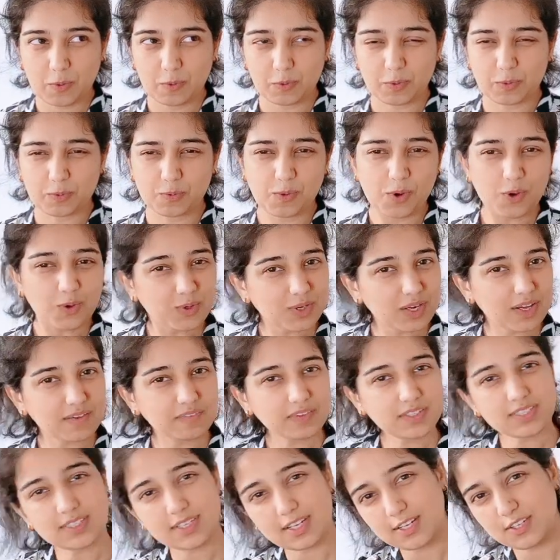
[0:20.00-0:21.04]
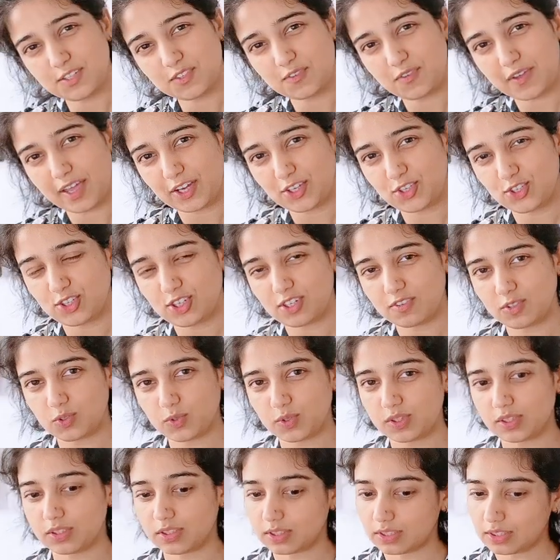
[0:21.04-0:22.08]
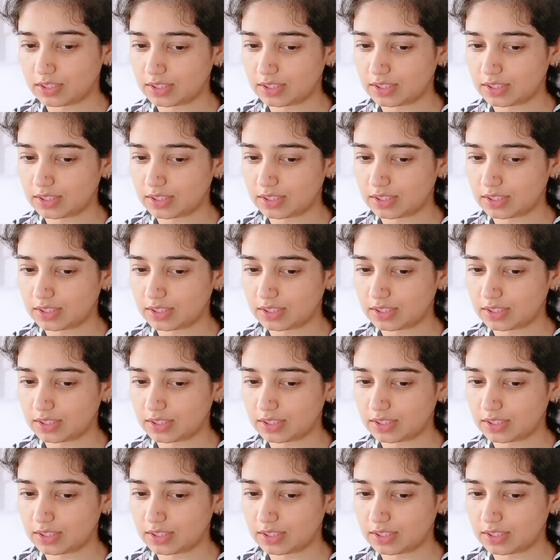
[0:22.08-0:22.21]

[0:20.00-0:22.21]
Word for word: we won't have the satisfaction of doing the